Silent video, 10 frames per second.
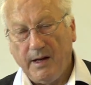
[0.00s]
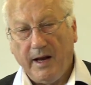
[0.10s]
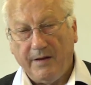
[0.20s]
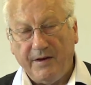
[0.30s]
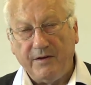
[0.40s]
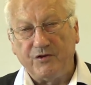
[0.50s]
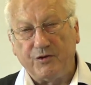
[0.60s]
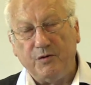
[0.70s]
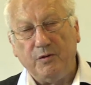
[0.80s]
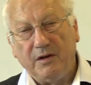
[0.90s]
And then
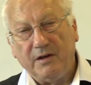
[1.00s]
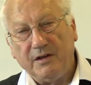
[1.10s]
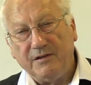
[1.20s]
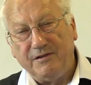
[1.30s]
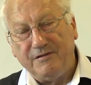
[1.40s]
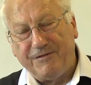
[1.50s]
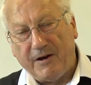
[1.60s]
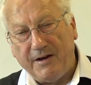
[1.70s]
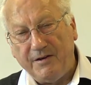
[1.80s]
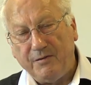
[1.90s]
to
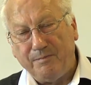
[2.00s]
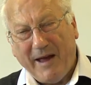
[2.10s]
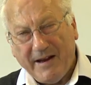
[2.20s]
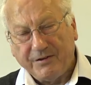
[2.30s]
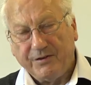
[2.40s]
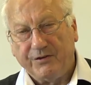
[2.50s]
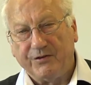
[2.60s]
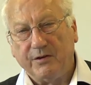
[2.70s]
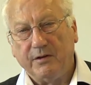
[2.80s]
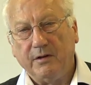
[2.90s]
find
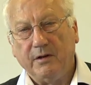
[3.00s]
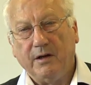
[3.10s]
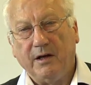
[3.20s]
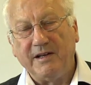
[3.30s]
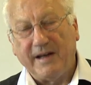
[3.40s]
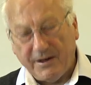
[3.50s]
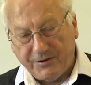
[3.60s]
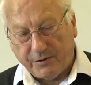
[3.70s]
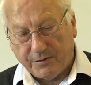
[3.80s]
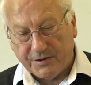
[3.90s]
patterns and
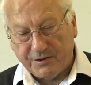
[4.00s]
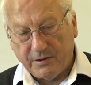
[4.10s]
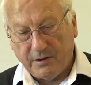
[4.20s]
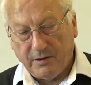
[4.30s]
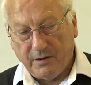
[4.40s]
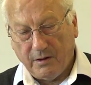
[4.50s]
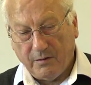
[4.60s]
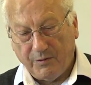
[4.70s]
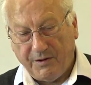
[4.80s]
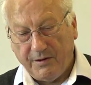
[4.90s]
categories
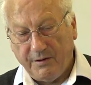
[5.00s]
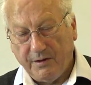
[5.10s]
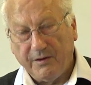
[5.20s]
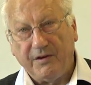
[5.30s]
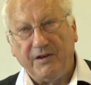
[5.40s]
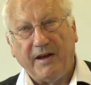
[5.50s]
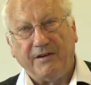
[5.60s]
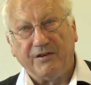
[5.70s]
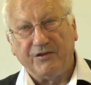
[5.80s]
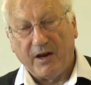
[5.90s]
within the
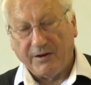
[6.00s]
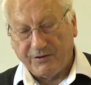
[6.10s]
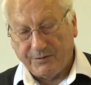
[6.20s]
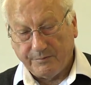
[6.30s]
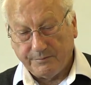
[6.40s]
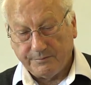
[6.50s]
data sets.